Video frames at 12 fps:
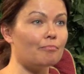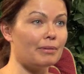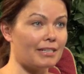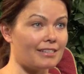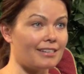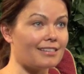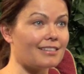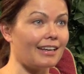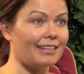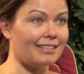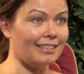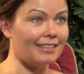business
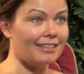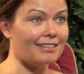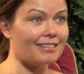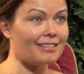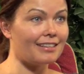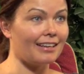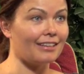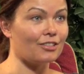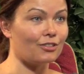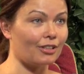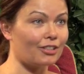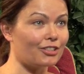ideas and
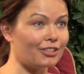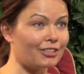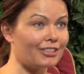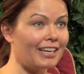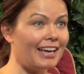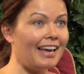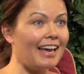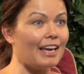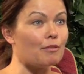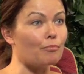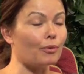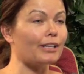structures
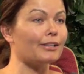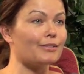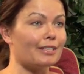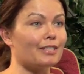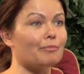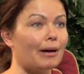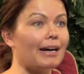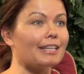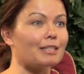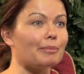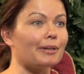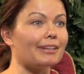and bring those into my
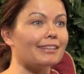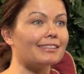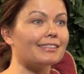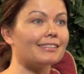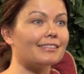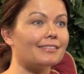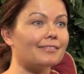experience.